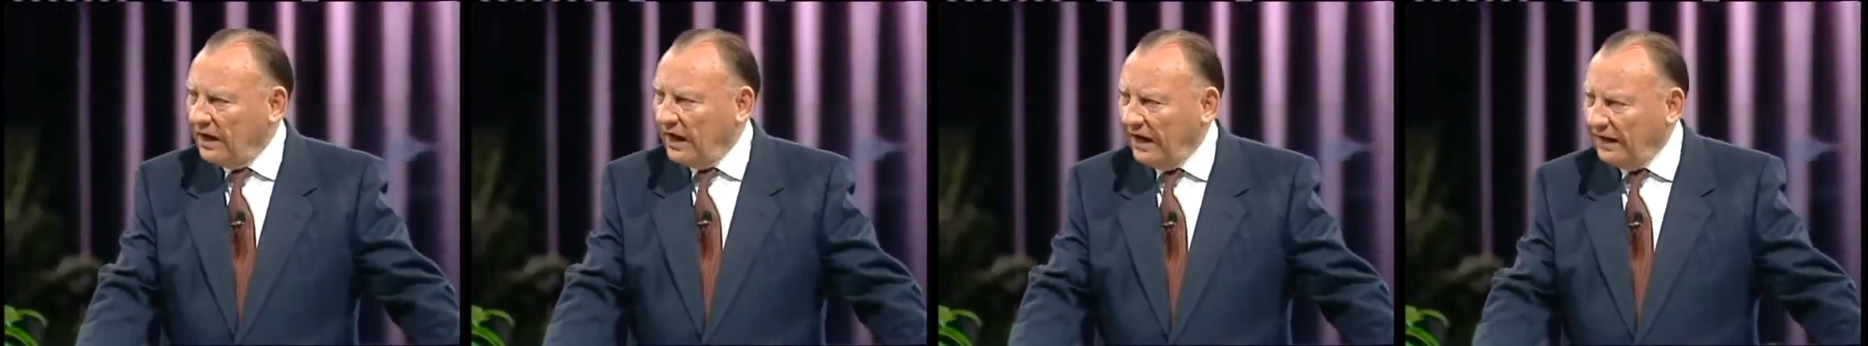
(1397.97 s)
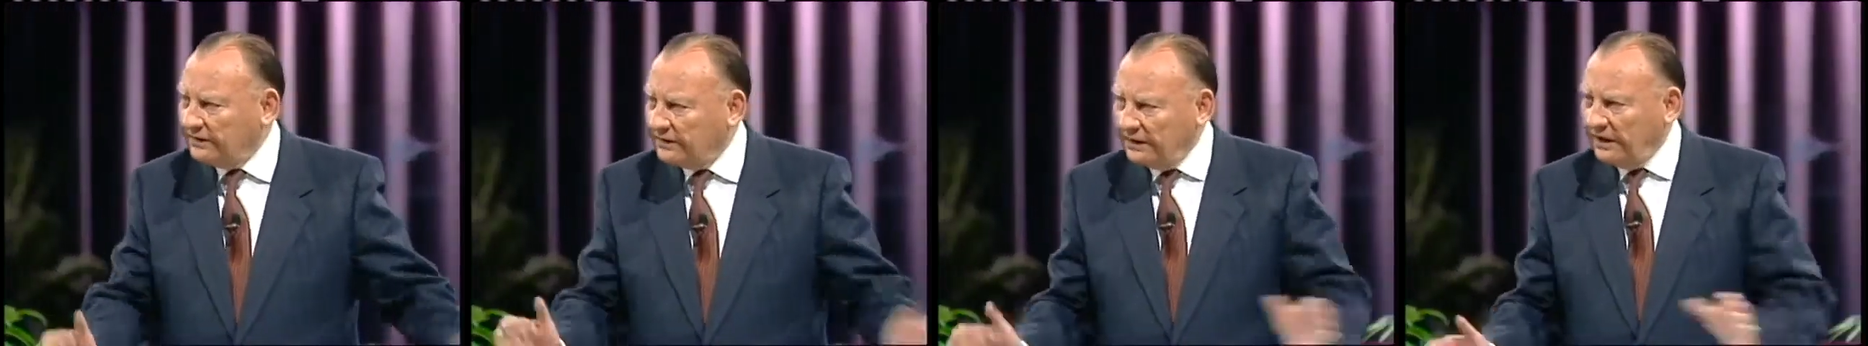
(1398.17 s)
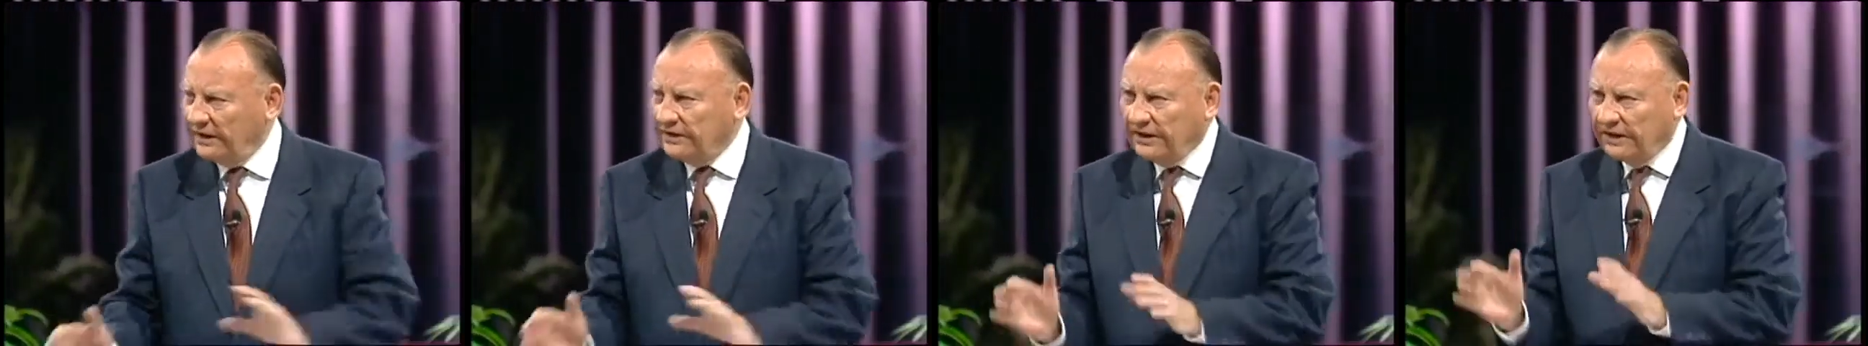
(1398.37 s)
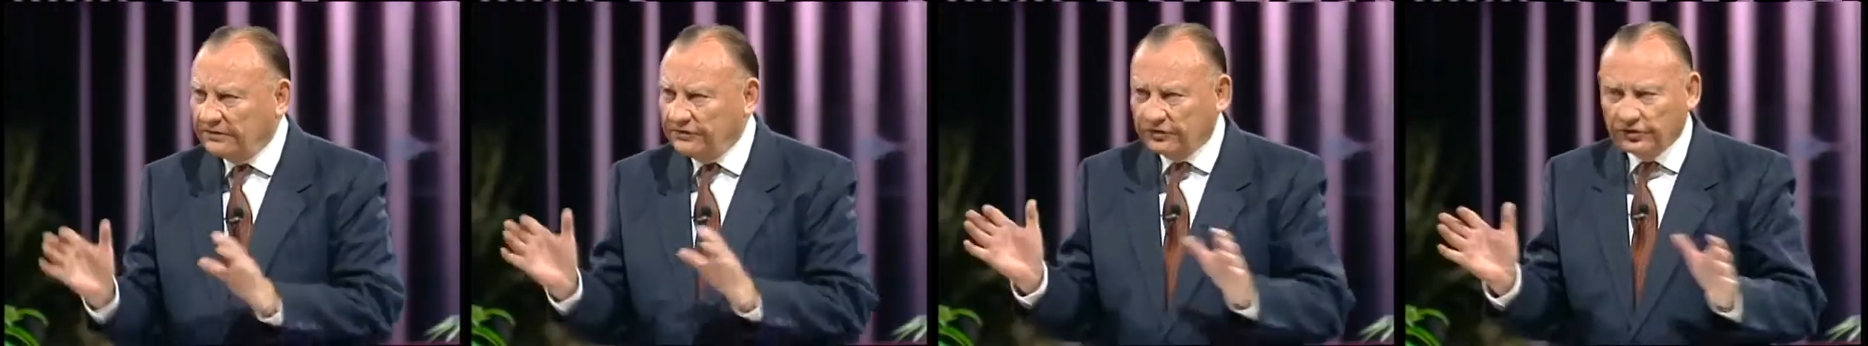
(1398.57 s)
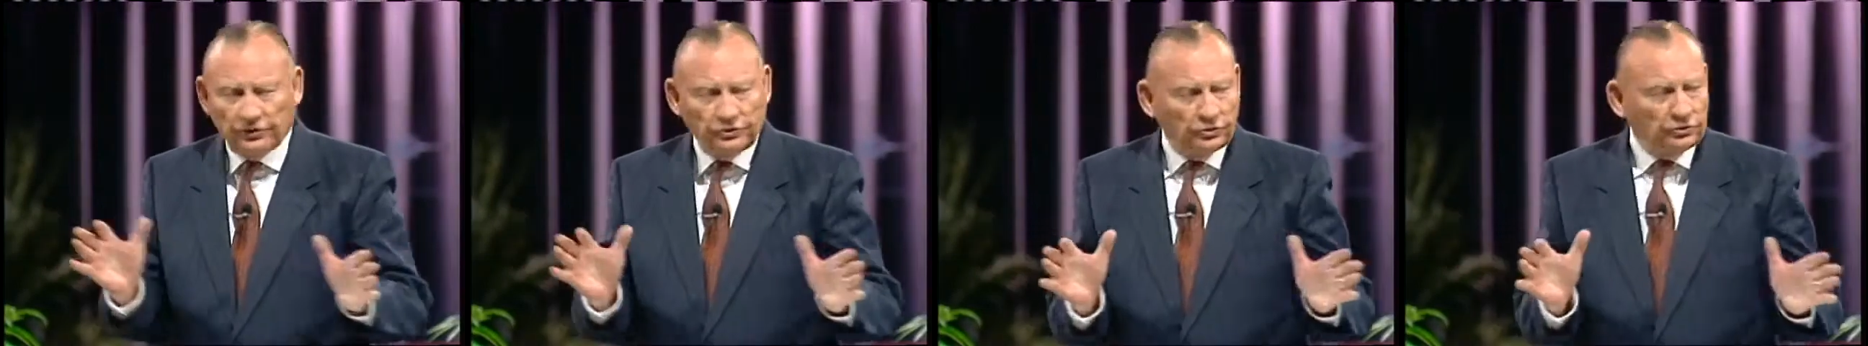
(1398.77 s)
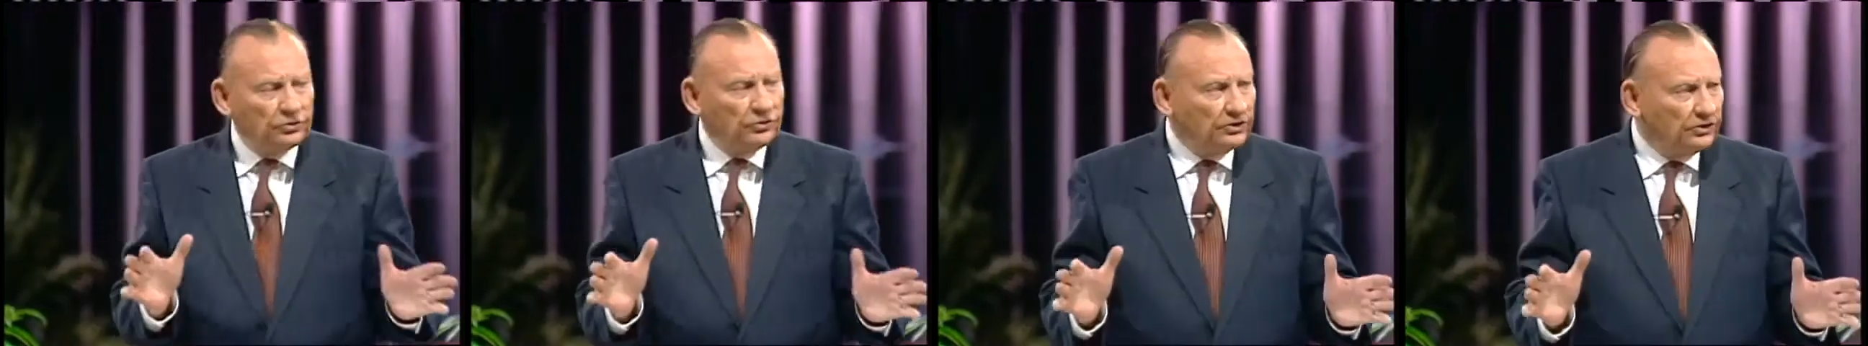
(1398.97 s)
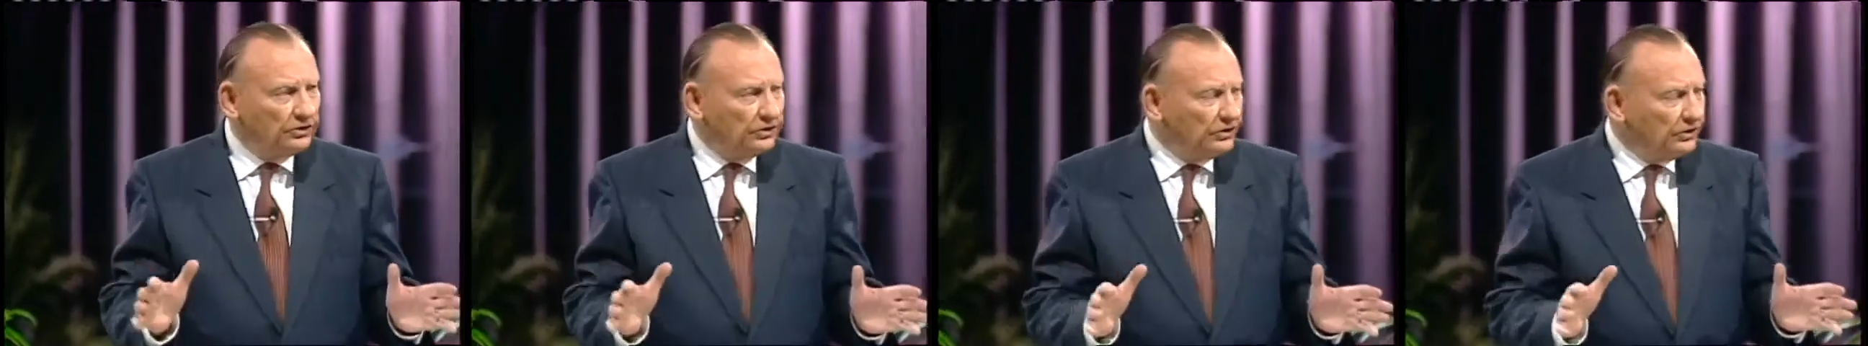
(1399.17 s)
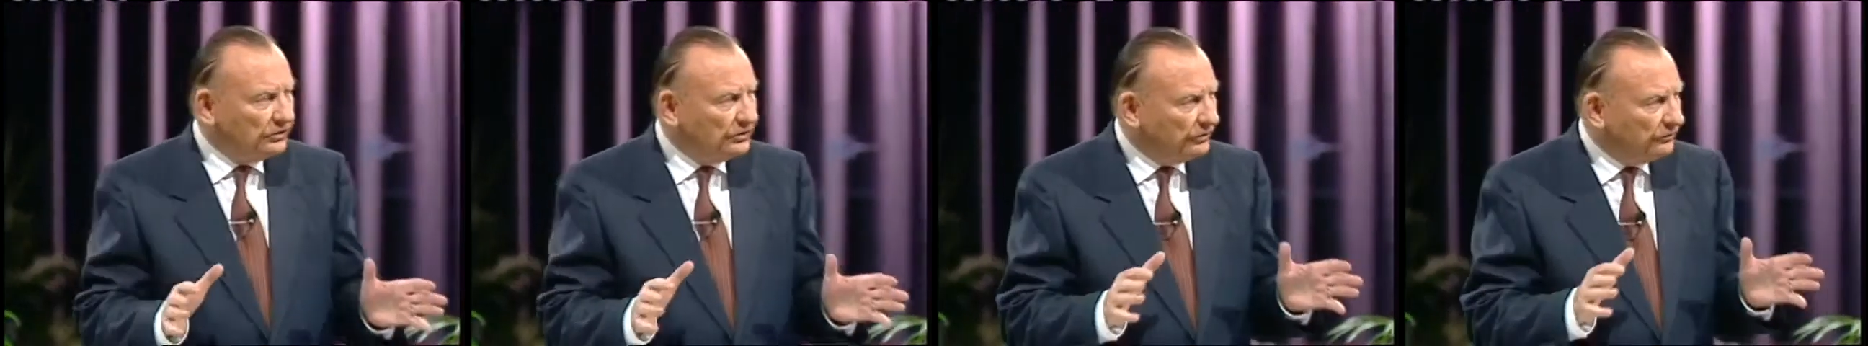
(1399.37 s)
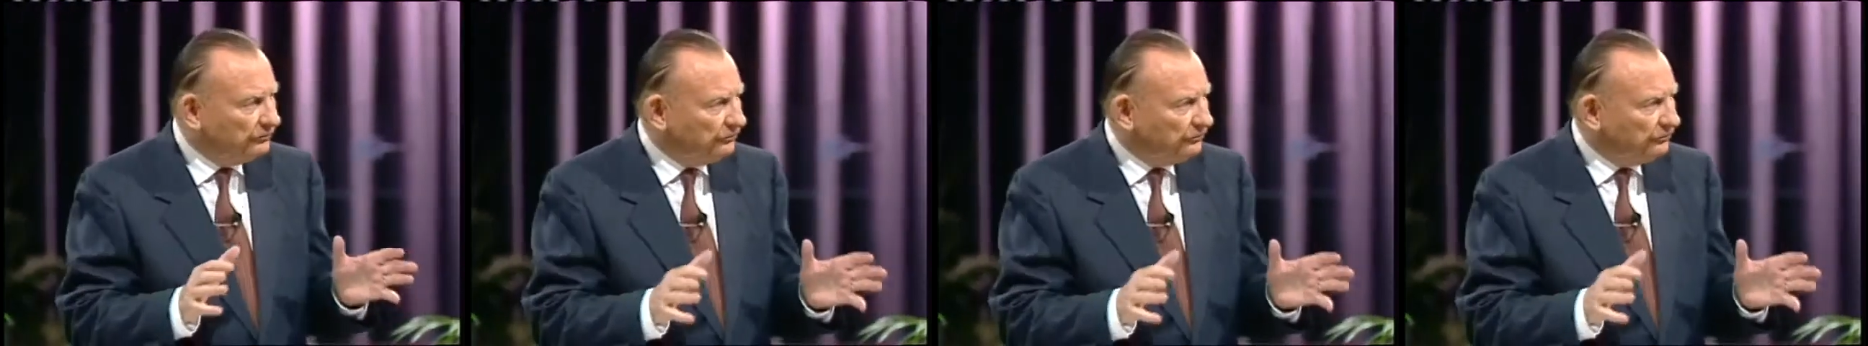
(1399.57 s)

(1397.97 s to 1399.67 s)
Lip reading: How could I get you to